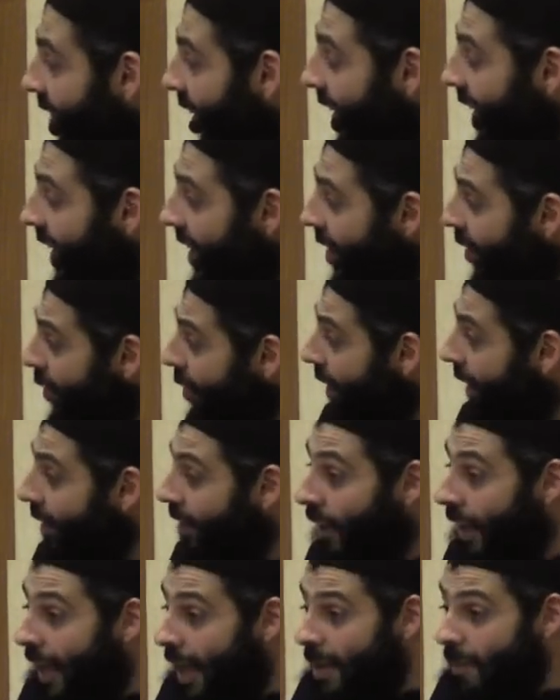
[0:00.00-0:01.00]
I
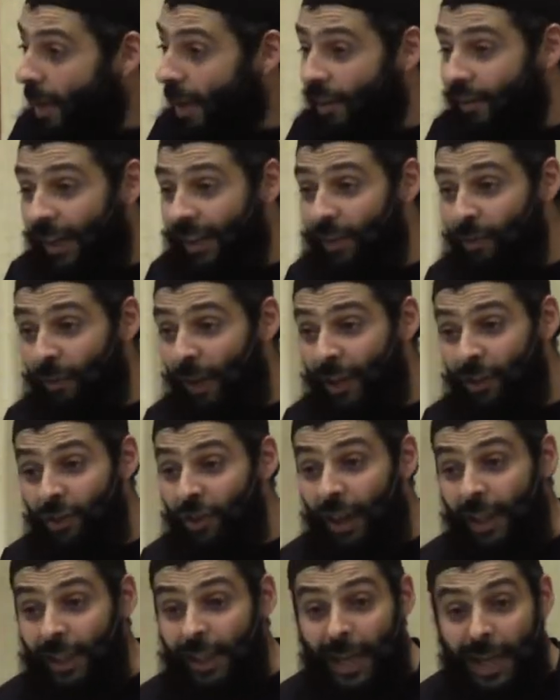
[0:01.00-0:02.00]
cannot delay my
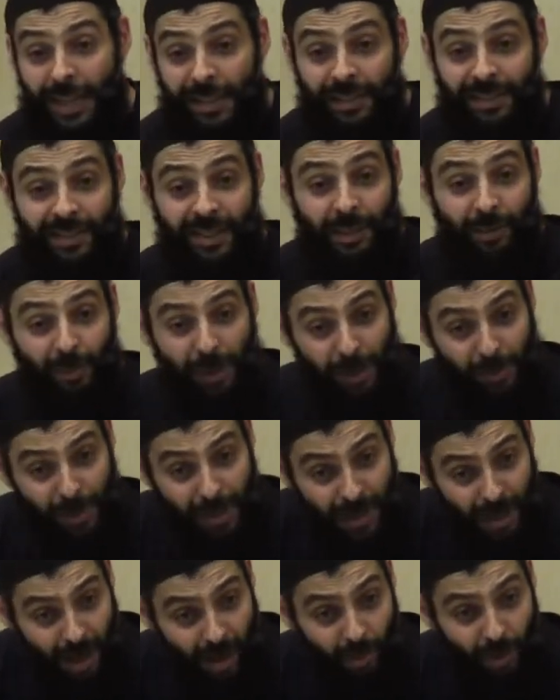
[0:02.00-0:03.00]
gratification, I can't. It must
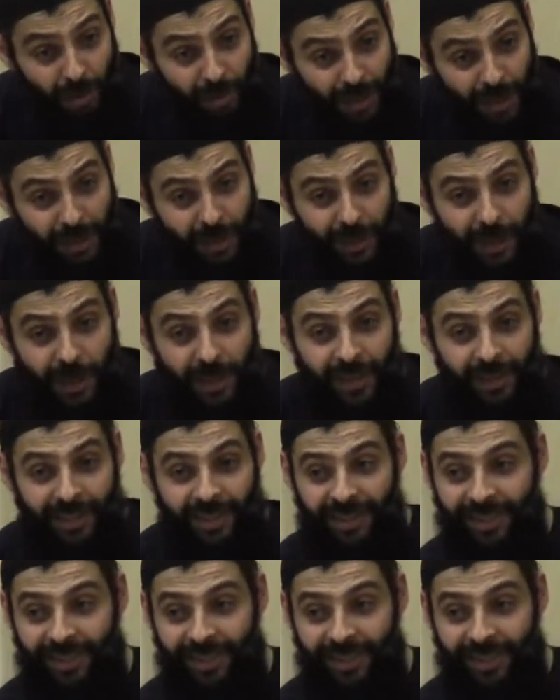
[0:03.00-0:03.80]
be now, immediately.